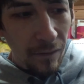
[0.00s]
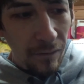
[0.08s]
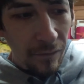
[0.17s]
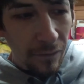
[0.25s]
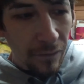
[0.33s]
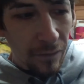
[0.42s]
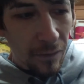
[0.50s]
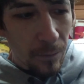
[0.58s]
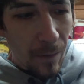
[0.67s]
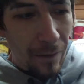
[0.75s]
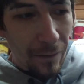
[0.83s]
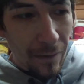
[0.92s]
so that no
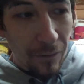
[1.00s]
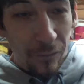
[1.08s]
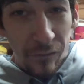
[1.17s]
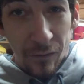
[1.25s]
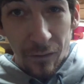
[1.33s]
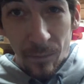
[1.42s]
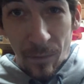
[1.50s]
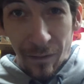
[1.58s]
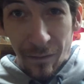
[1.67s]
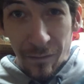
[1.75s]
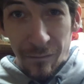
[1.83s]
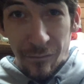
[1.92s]
matter how retarded my
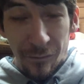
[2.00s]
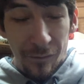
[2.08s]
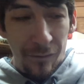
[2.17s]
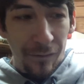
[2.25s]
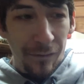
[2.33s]
cuts are,